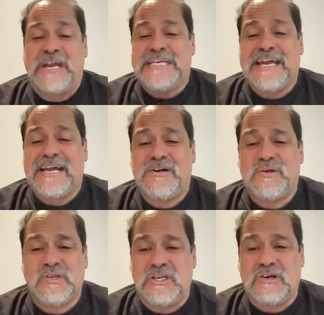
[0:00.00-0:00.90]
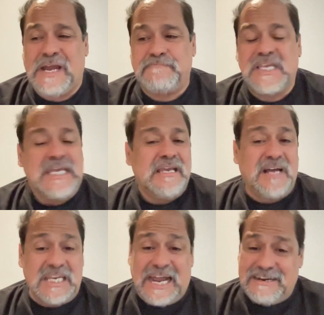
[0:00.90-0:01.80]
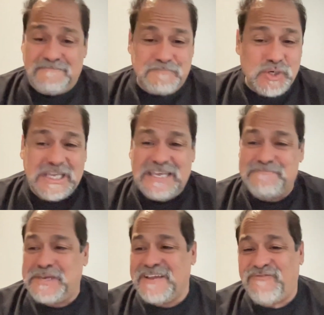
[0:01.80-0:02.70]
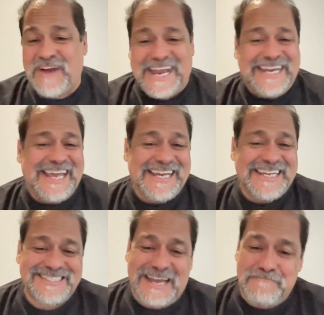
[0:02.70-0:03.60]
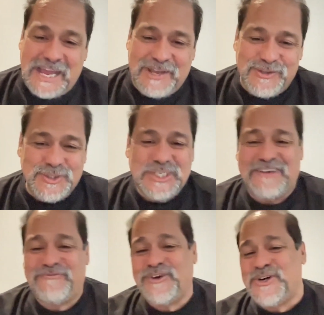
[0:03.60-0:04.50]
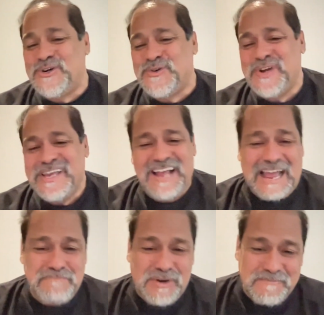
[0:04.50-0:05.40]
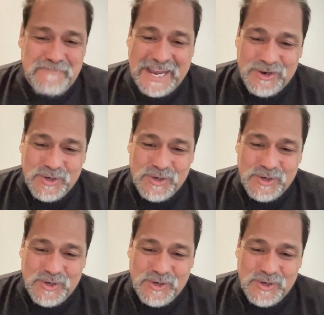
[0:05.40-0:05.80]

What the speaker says: Right now, I'm a lot in bookkeeping, finance. I'm my own CFO. I'm my